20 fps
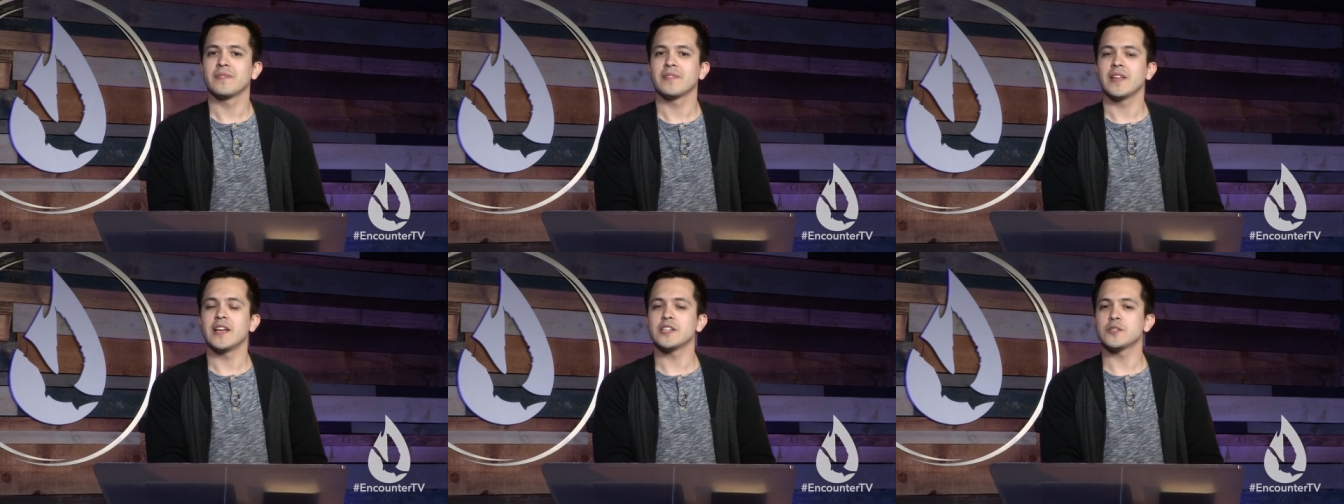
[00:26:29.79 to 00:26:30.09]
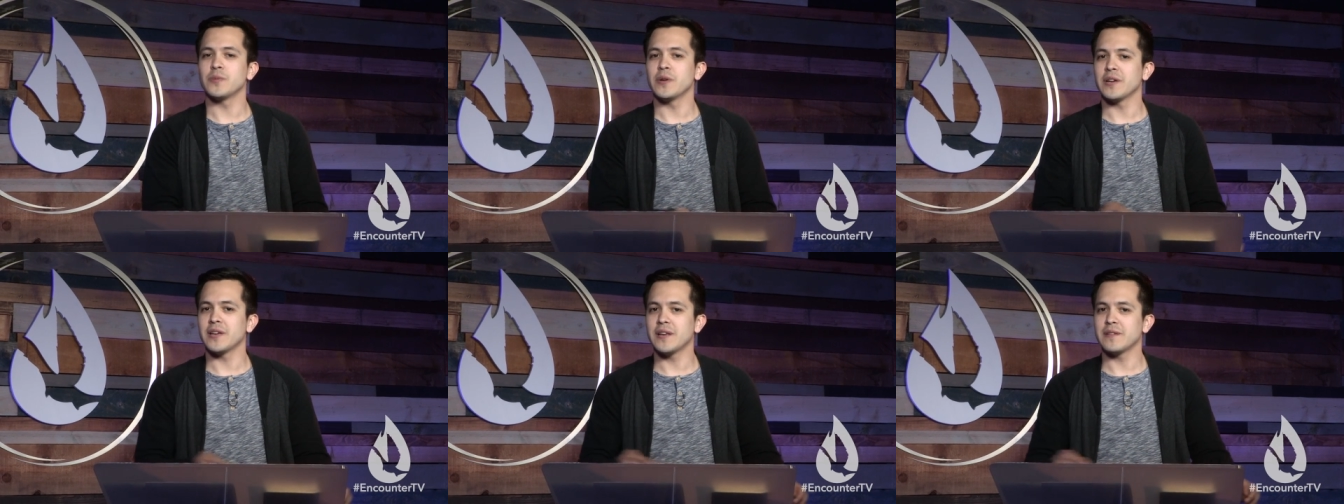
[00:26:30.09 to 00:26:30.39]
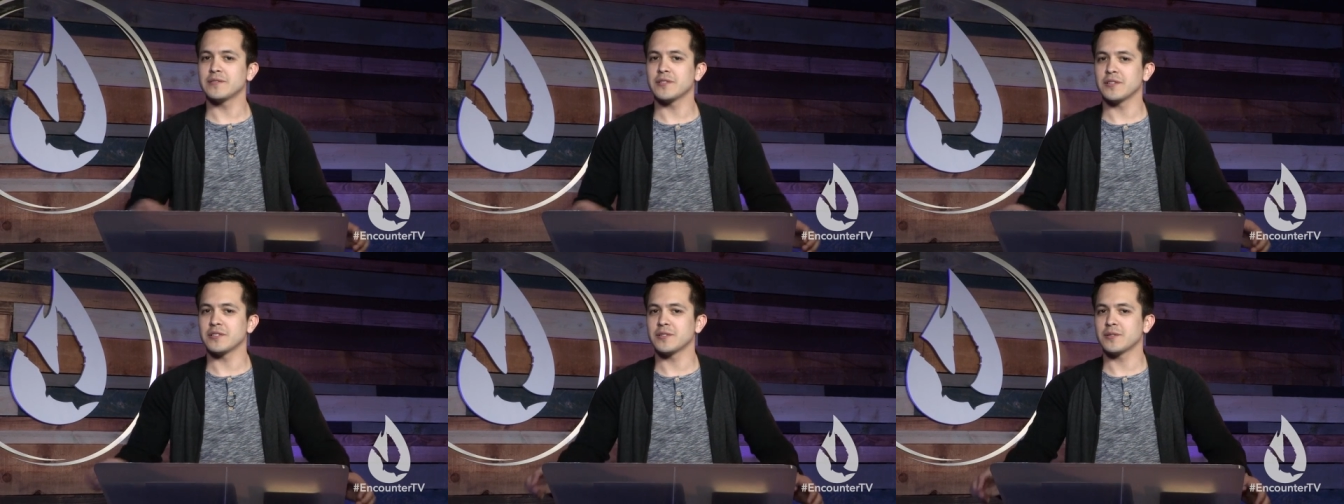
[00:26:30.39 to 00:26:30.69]
is what
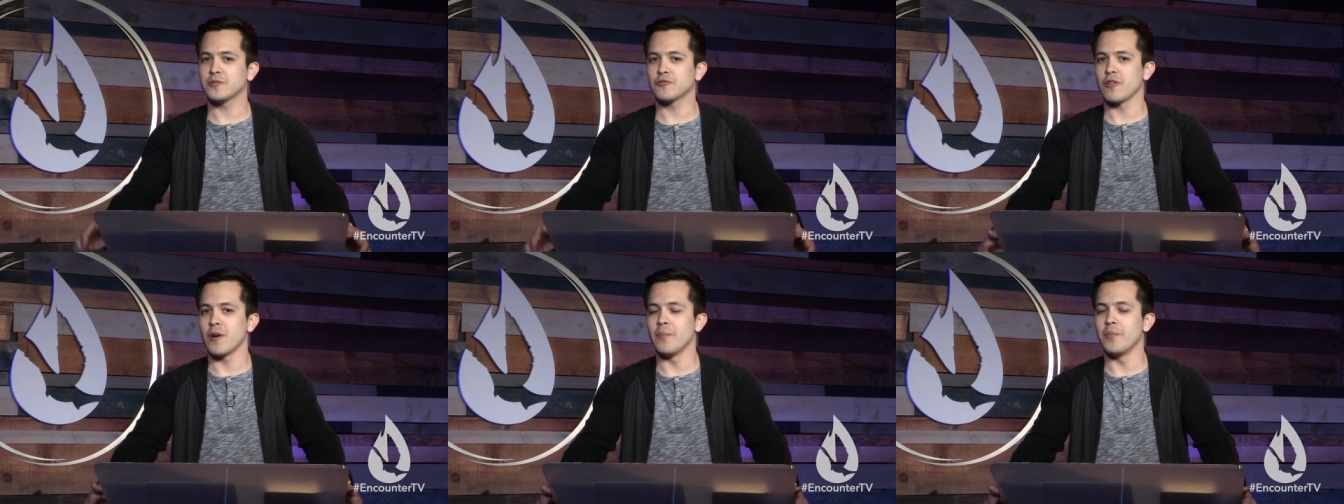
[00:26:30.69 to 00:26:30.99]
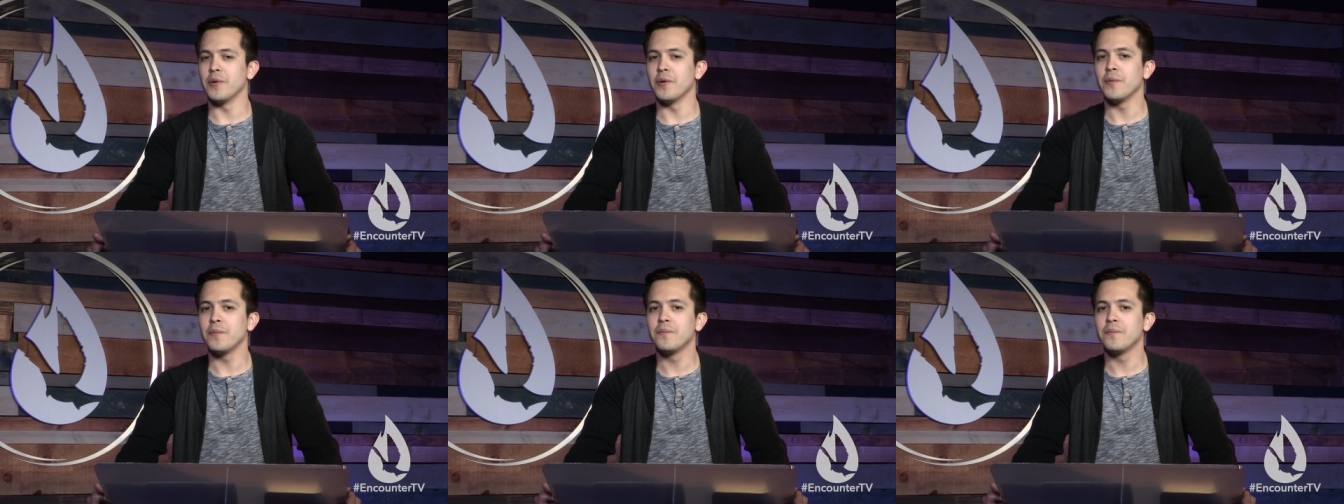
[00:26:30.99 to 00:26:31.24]
gives us trouble.